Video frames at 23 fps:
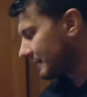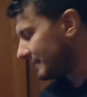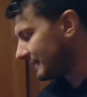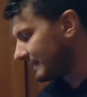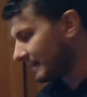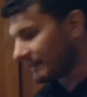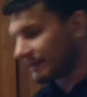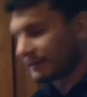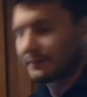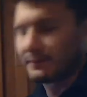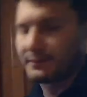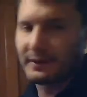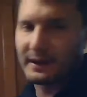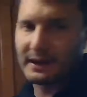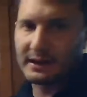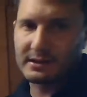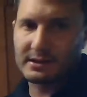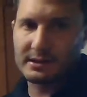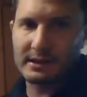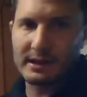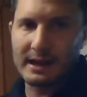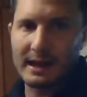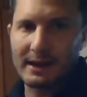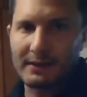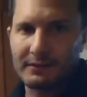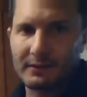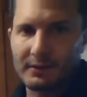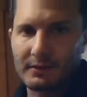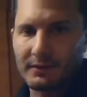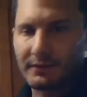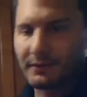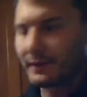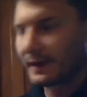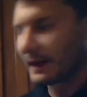disinfection after
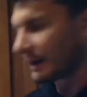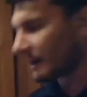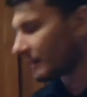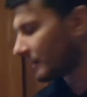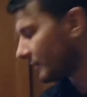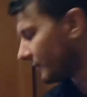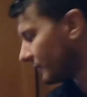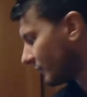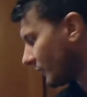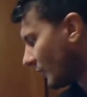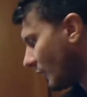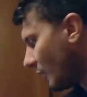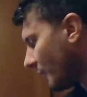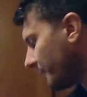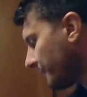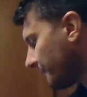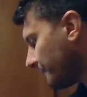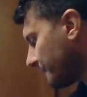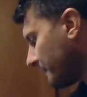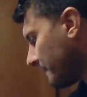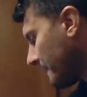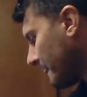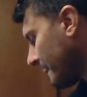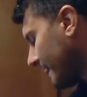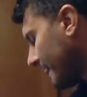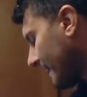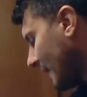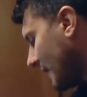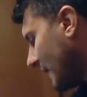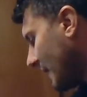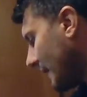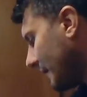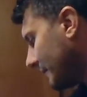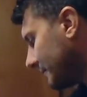the fact. So,
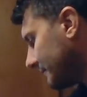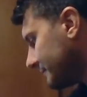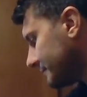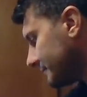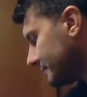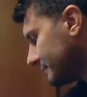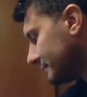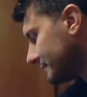and